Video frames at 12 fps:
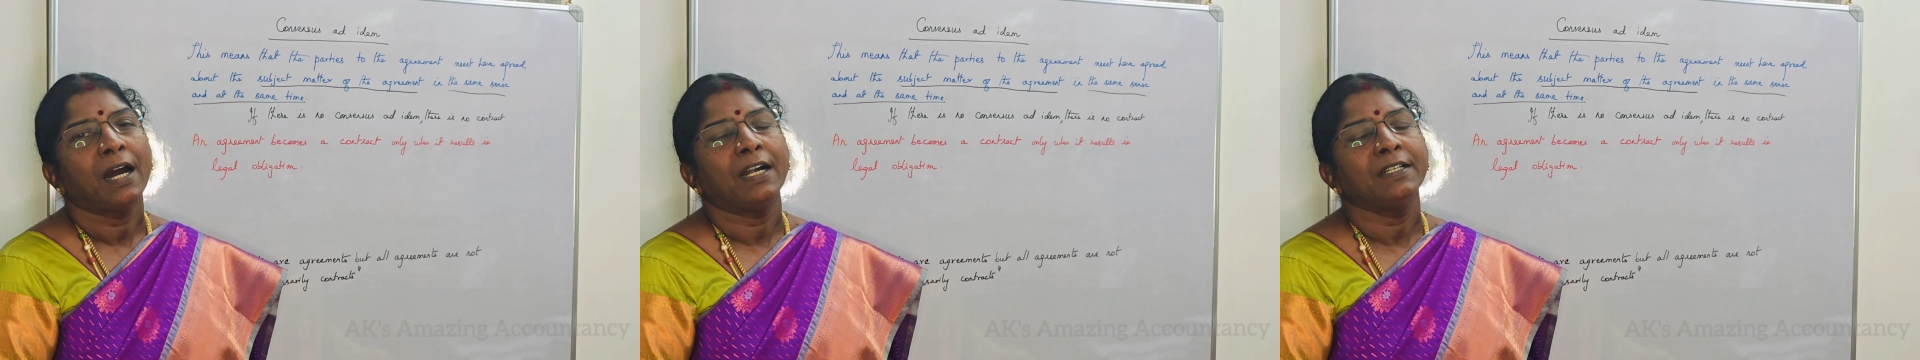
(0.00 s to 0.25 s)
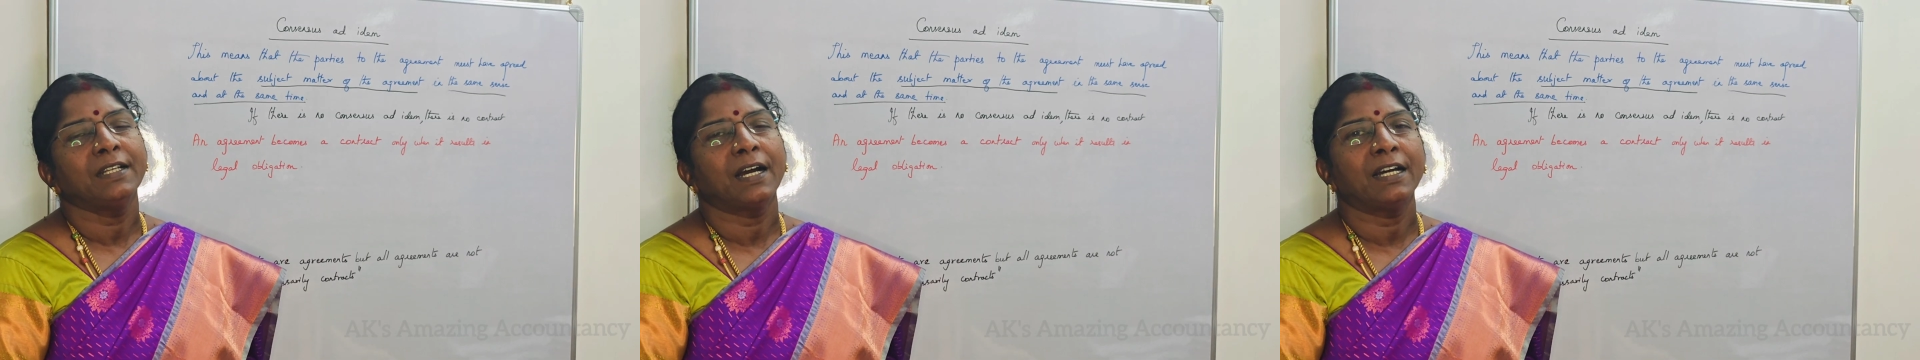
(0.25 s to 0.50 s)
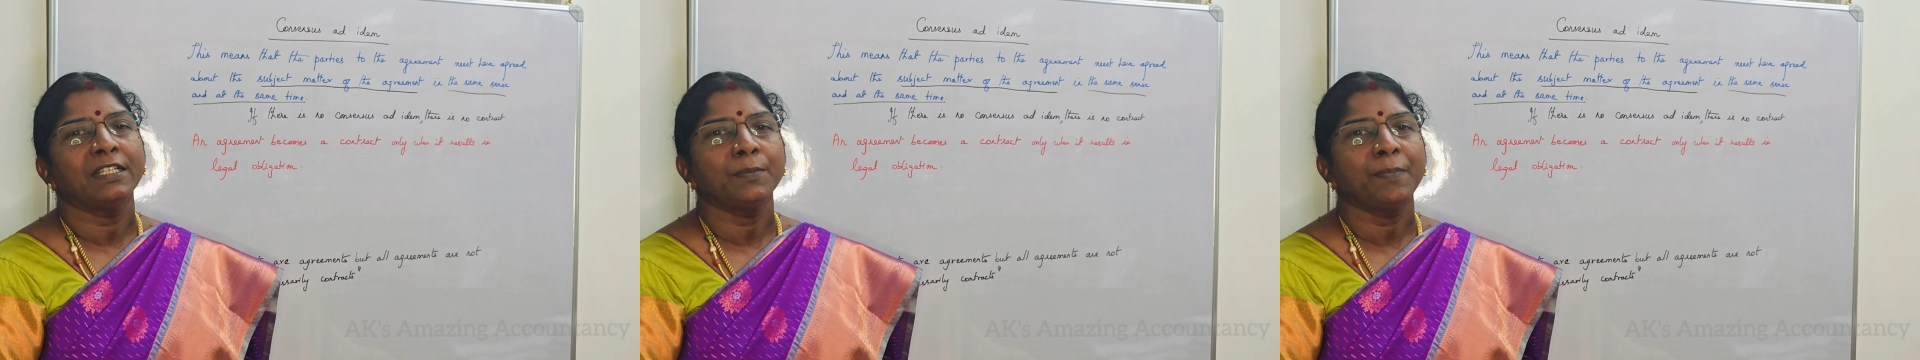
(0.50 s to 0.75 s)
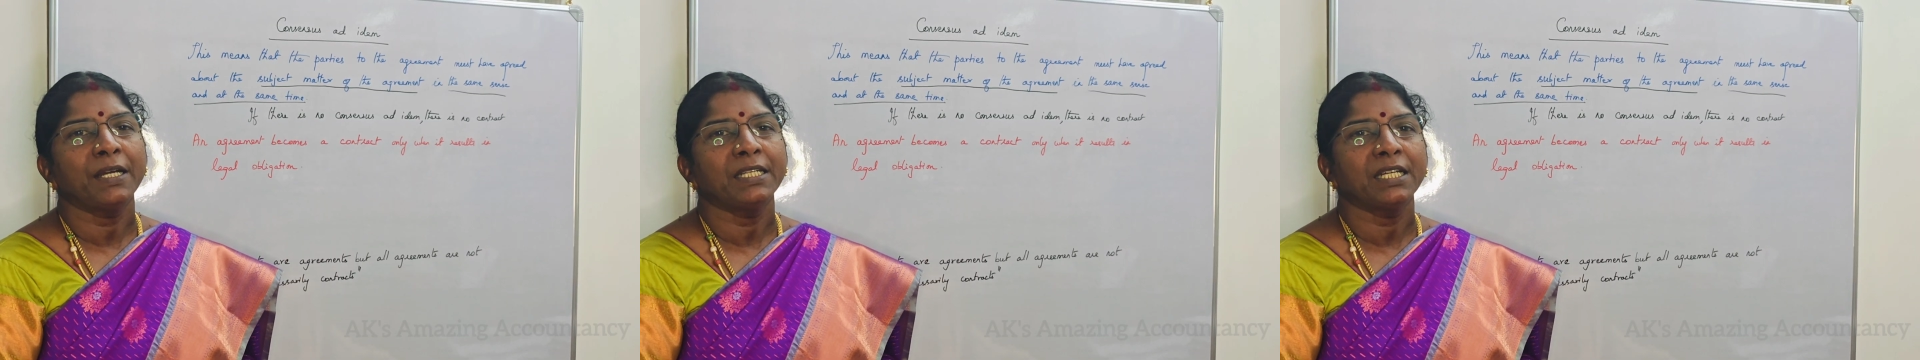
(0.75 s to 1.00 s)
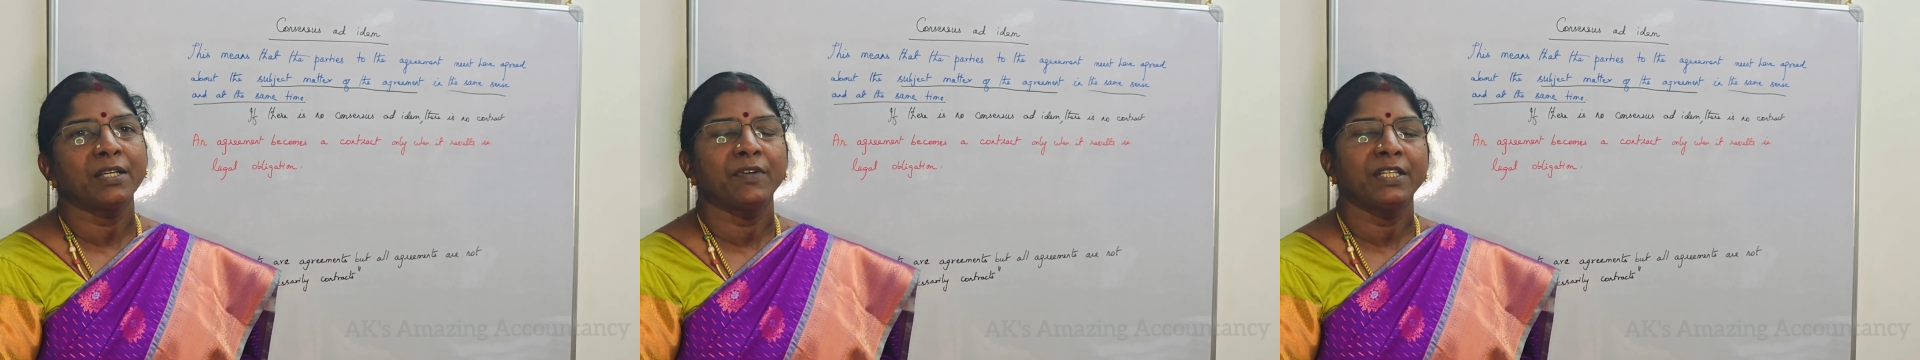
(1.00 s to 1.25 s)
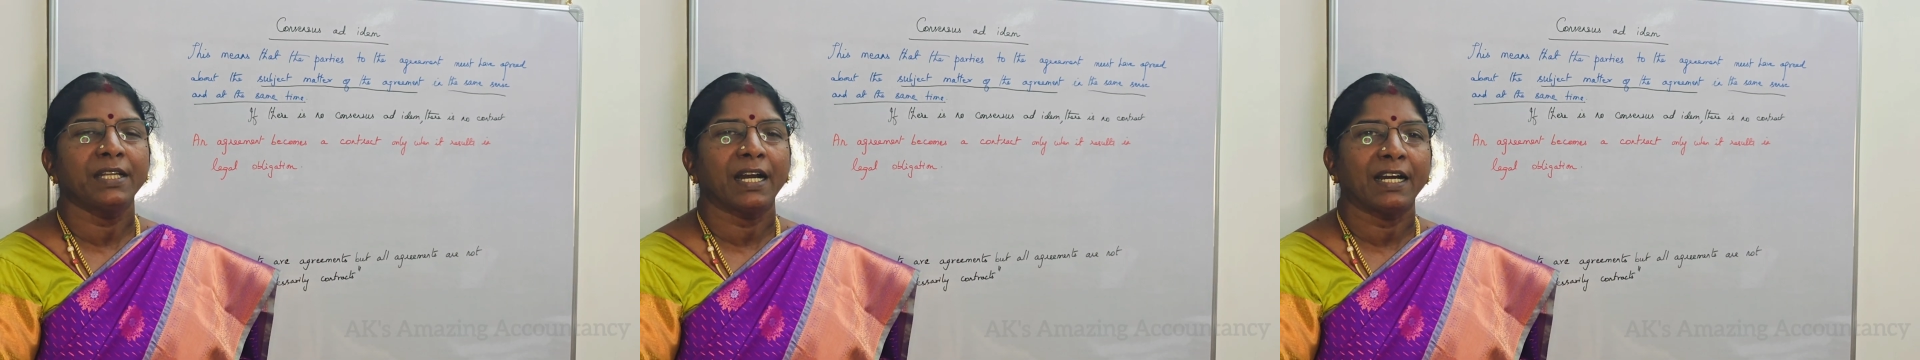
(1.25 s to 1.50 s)
and the other party
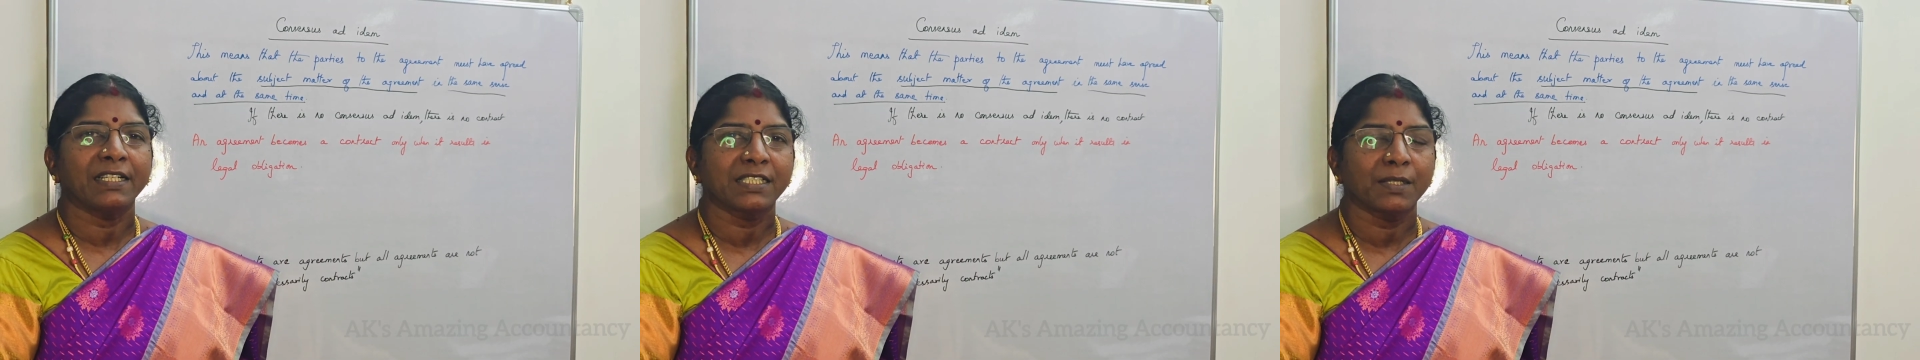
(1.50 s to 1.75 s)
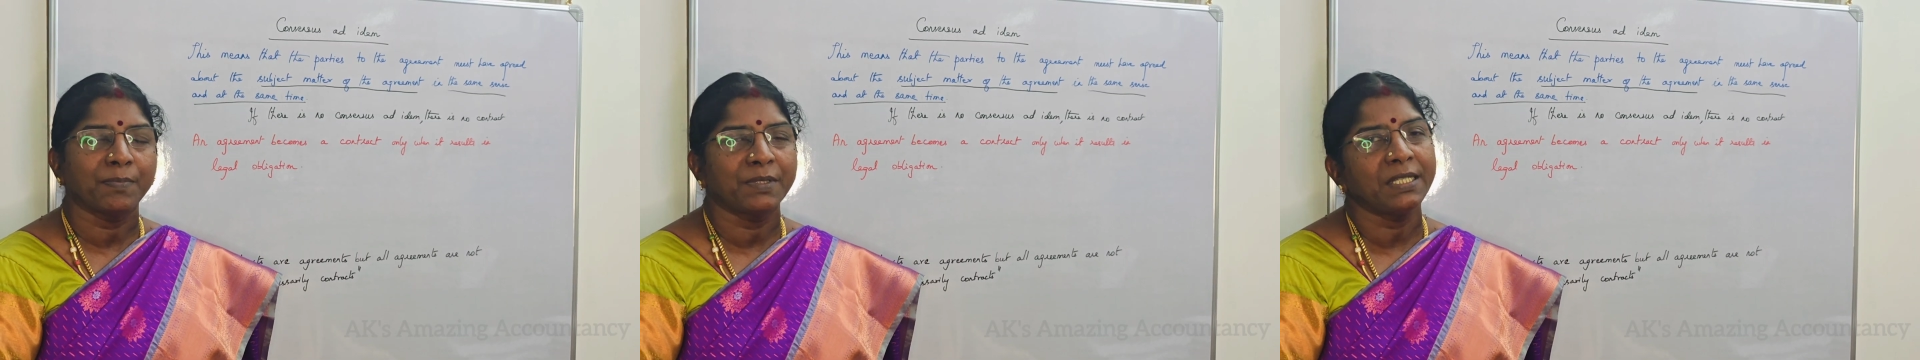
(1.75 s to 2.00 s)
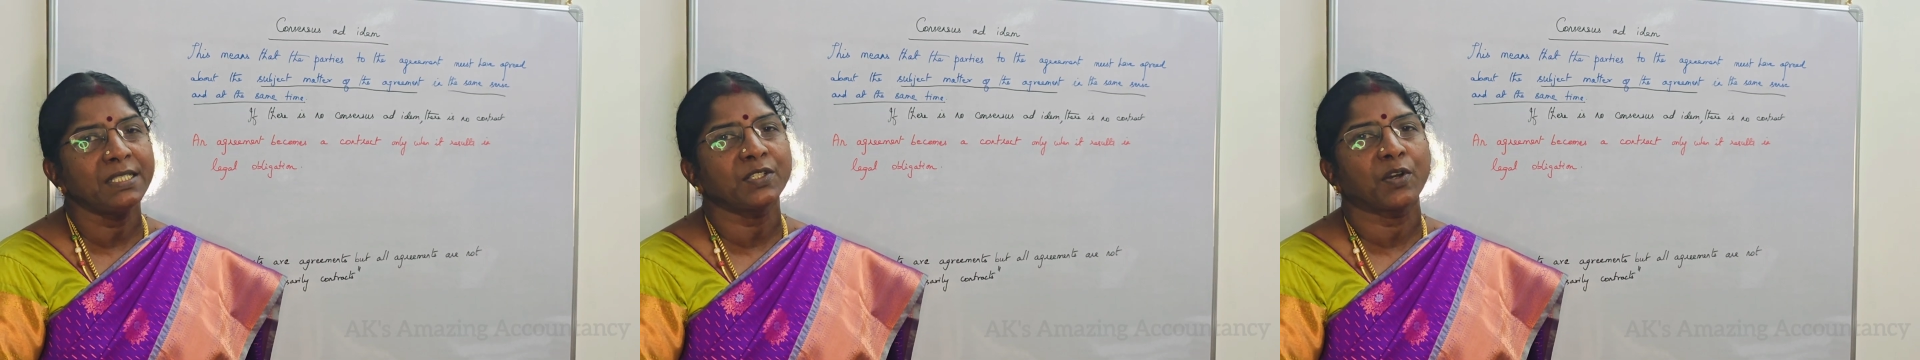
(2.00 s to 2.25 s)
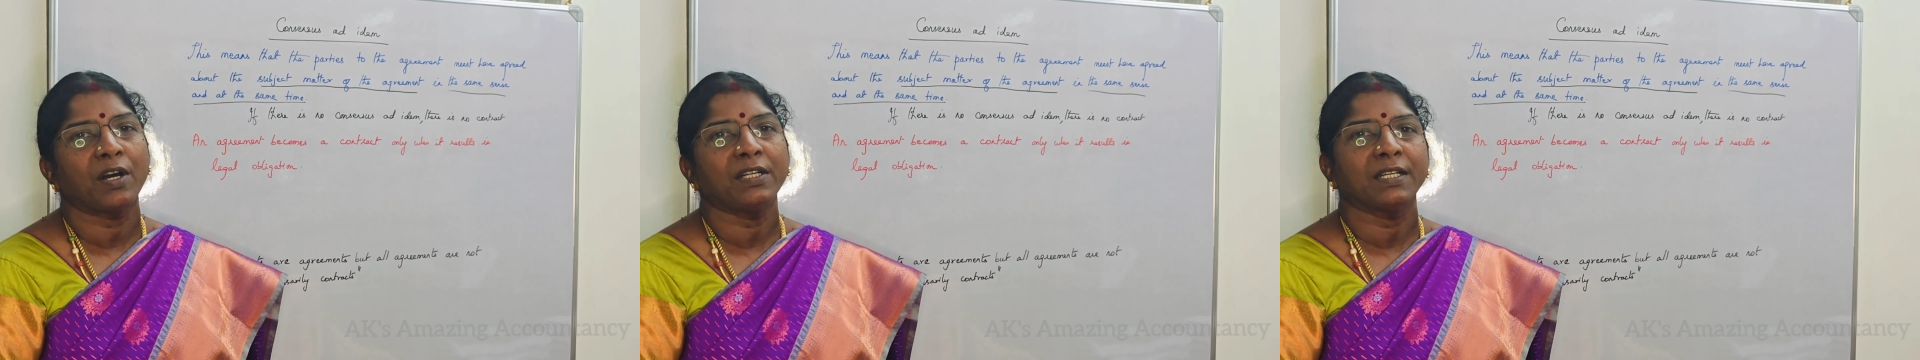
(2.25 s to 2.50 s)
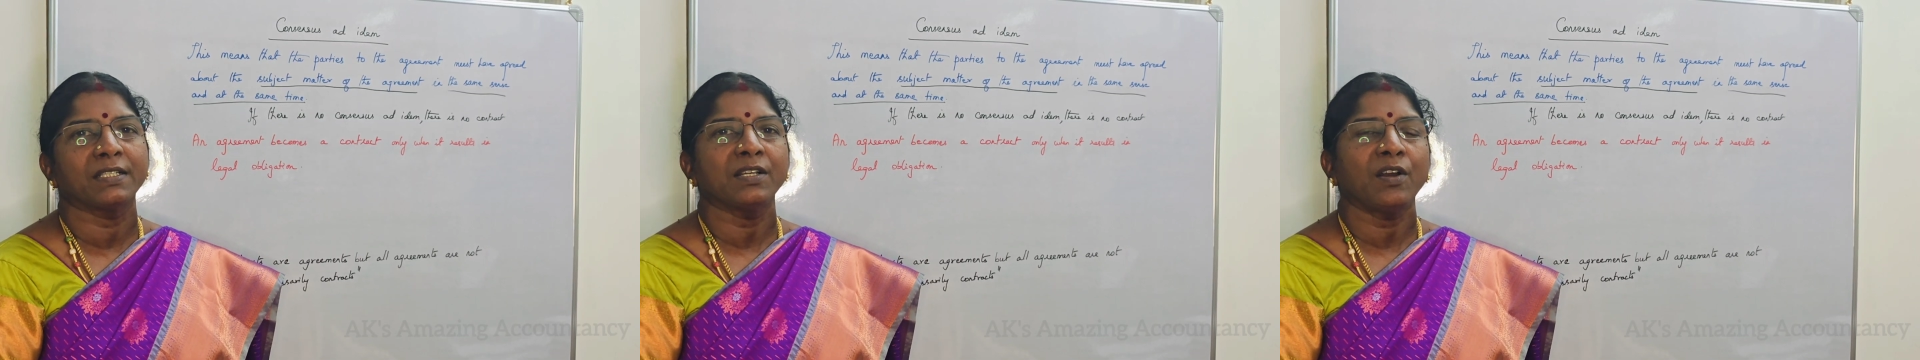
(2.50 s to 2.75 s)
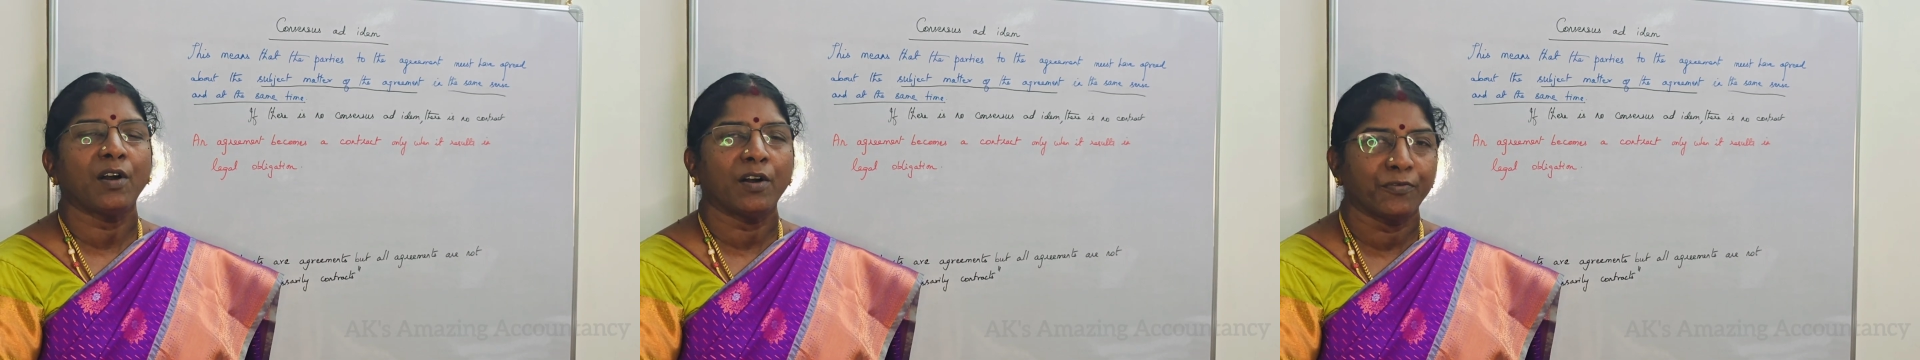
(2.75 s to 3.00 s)
giving the acceptance called as the
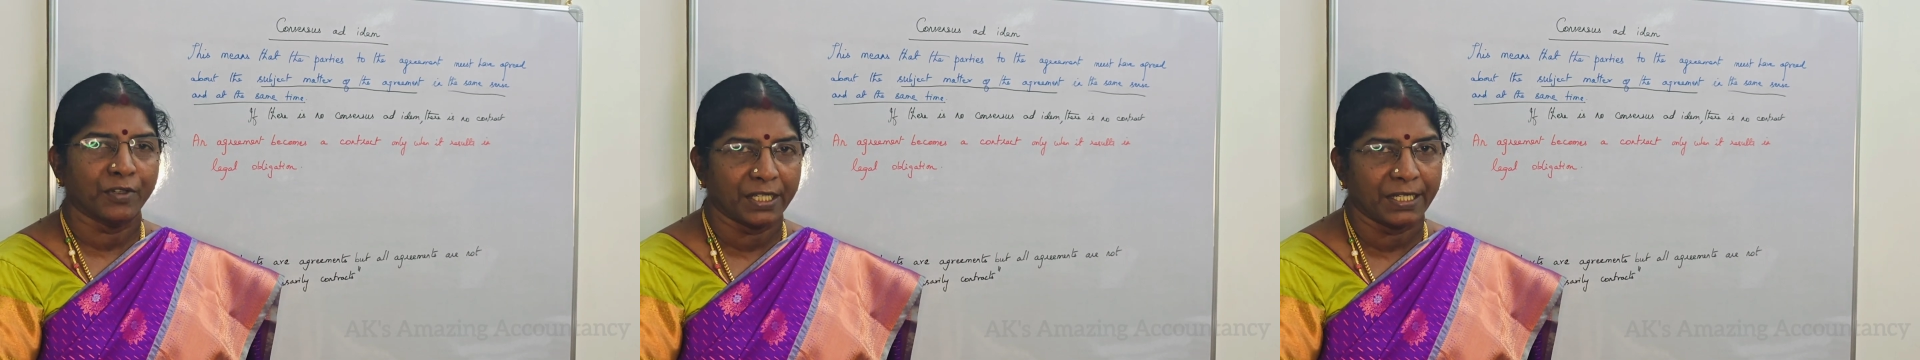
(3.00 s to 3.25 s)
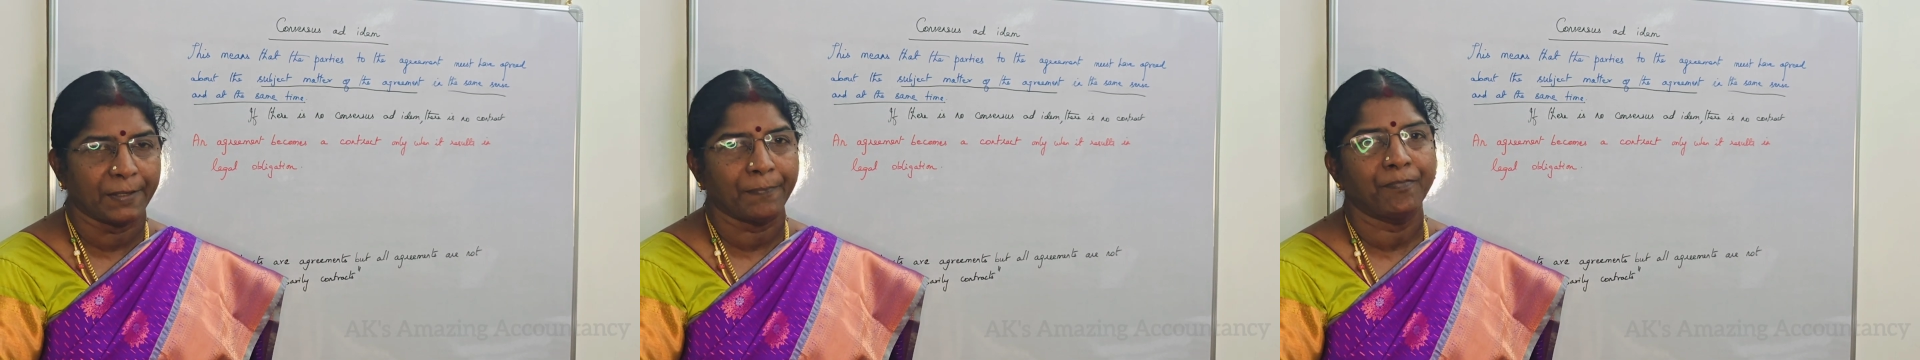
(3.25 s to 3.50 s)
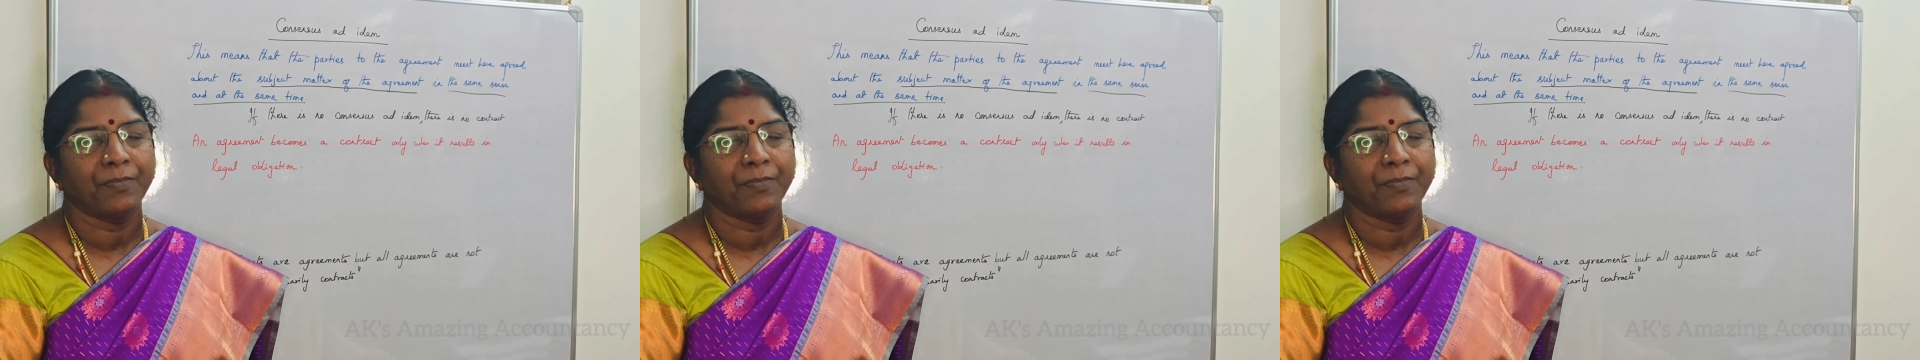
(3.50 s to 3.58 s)
offeree.